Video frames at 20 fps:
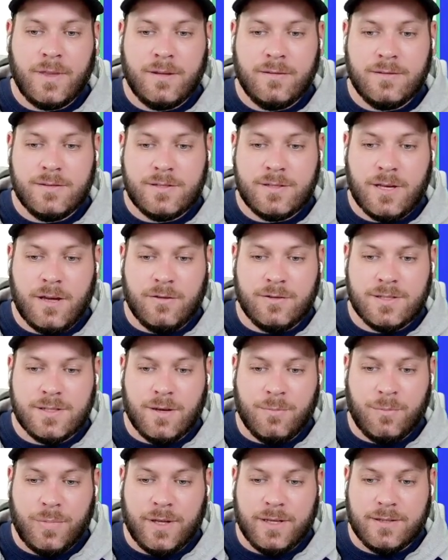So
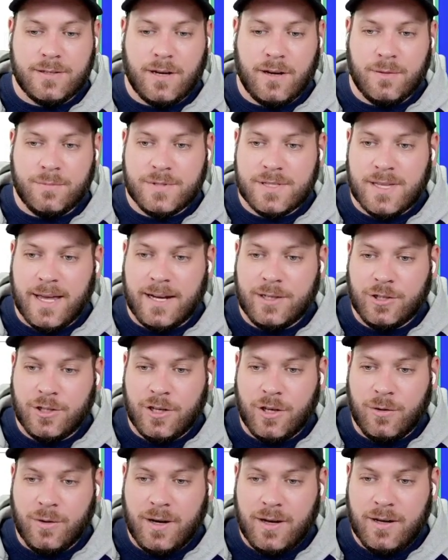simply type
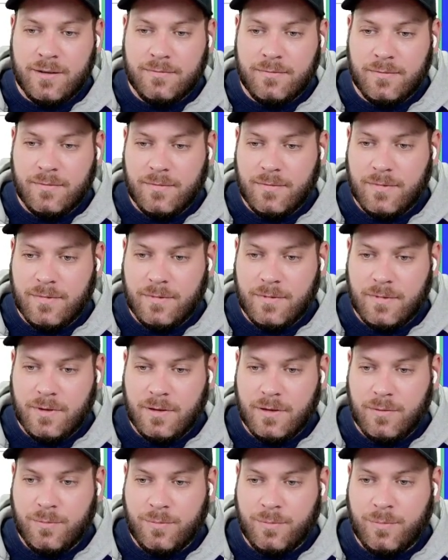/QR,
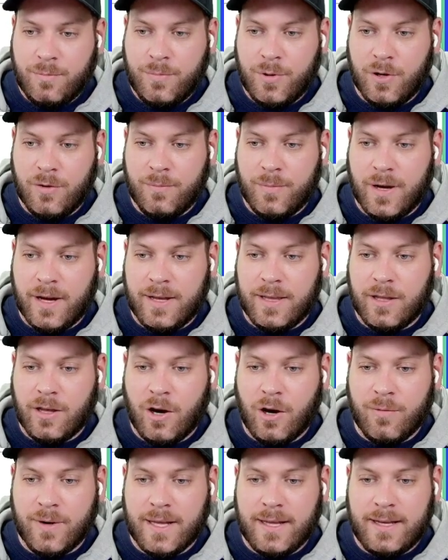put my
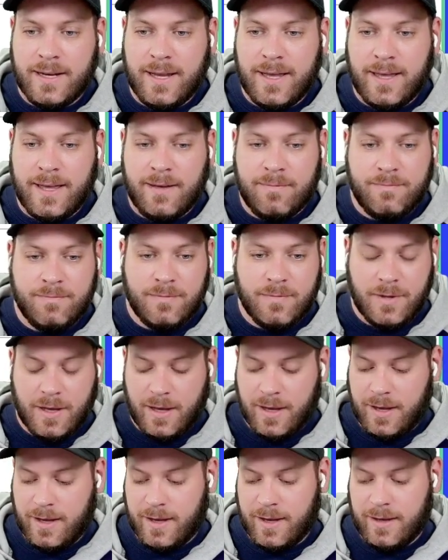URL in here,
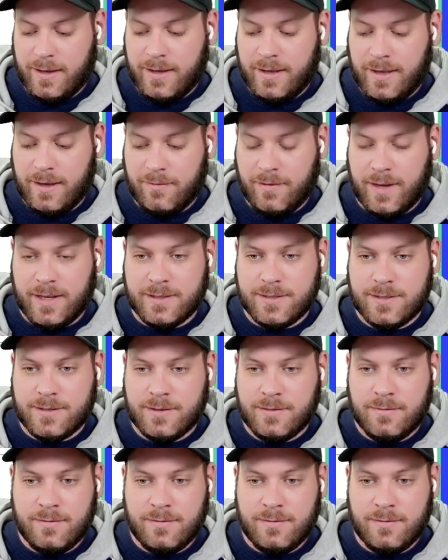give it